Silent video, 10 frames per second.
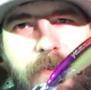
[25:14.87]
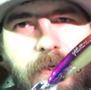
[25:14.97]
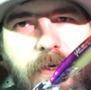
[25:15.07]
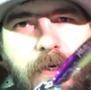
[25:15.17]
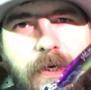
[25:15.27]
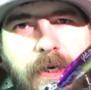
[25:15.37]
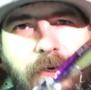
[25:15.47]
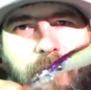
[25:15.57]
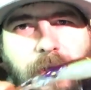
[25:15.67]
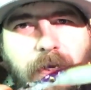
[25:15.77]

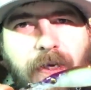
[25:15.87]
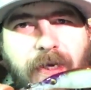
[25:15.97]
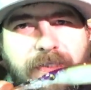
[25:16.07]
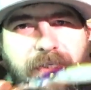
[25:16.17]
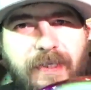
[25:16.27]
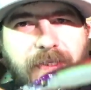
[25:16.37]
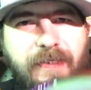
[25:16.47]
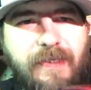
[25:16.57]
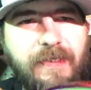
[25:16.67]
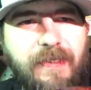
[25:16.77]
and a lot of guys think
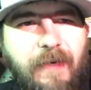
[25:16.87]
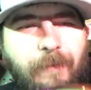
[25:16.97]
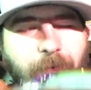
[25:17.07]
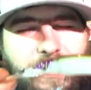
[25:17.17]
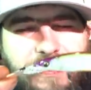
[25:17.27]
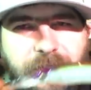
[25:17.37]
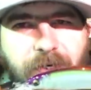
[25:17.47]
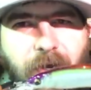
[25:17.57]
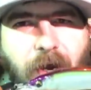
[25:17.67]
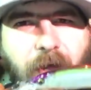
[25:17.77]
this is the same one. It's
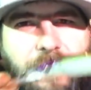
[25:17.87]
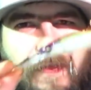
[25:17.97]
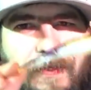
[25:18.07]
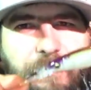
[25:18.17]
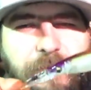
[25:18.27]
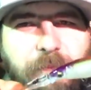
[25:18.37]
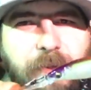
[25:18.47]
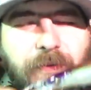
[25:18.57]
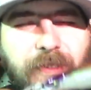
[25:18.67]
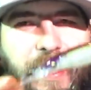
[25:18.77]
not. This was
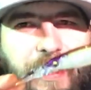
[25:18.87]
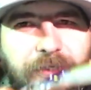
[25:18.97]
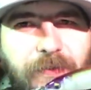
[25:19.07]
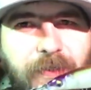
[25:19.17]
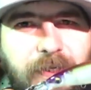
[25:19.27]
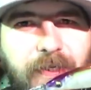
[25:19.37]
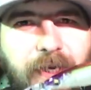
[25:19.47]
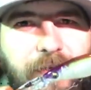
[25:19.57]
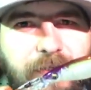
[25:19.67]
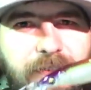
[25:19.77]
built to actually get
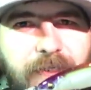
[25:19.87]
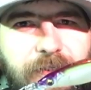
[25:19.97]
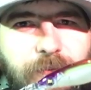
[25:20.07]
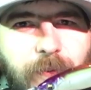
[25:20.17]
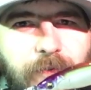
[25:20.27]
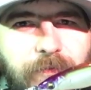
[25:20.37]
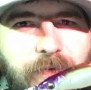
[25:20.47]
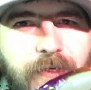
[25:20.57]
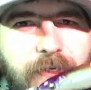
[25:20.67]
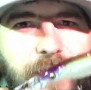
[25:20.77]
down to 10, 12
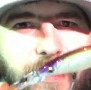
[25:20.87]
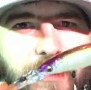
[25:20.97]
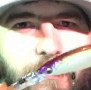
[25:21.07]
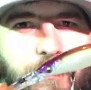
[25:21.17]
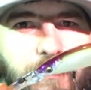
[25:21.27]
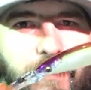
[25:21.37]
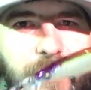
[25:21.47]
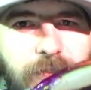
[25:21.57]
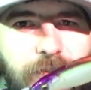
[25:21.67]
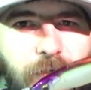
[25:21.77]
feet
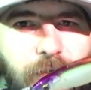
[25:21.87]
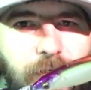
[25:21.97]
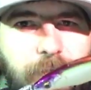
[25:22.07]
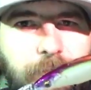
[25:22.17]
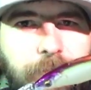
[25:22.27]
and jerk it.